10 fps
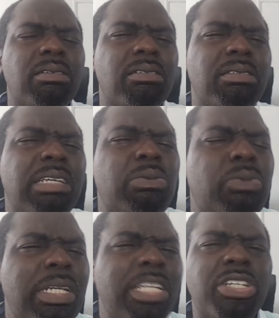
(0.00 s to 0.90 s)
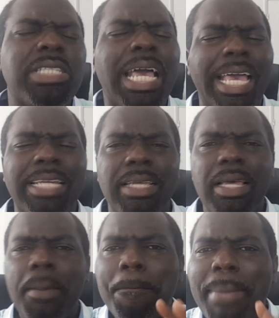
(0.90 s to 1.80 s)
they really just had
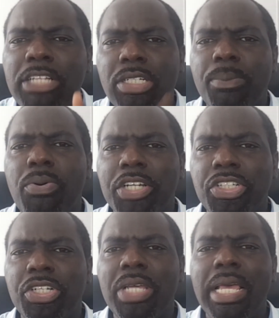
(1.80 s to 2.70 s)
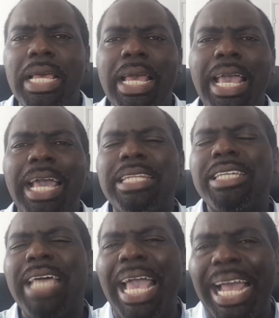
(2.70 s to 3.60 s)
major depression and
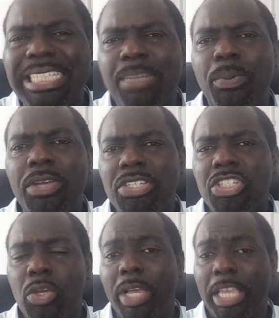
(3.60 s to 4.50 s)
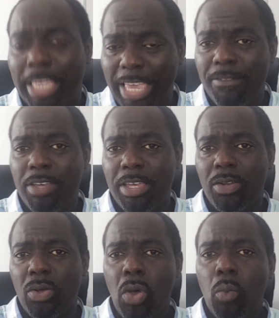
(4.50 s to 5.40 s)
the antidepressants they were
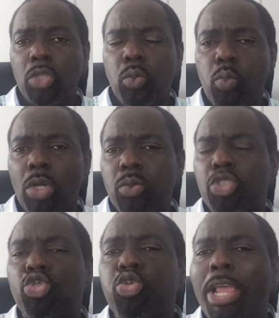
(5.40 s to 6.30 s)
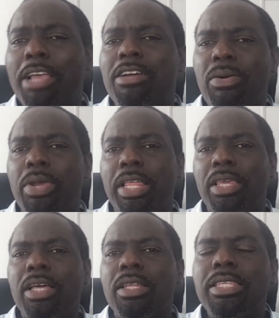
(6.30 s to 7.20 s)
given was what was triggering
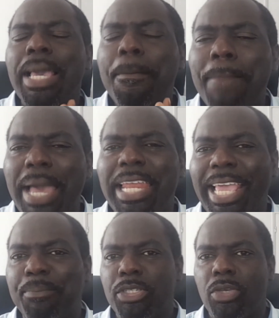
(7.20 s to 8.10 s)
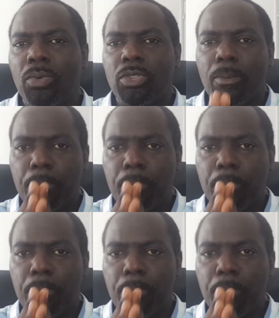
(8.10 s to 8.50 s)
their manic episodes.